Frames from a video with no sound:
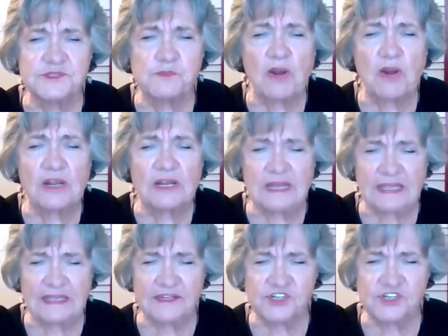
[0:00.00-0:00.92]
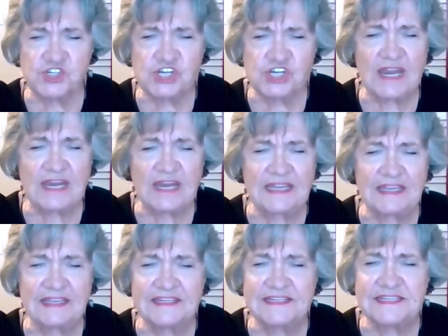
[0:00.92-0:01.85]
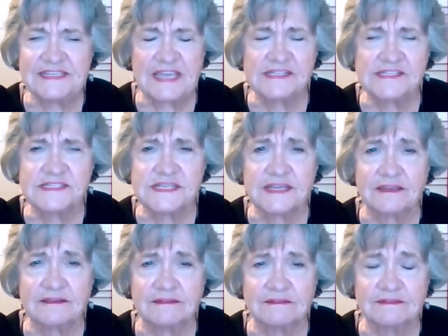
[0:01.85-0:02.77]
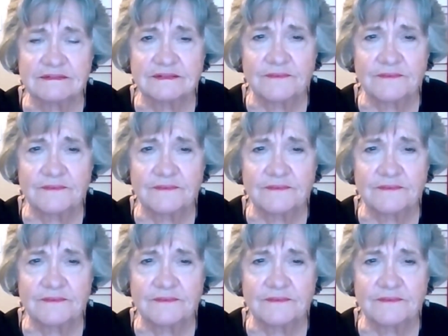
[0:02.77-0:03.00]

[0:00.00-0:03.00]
sparkling and shining and dancing.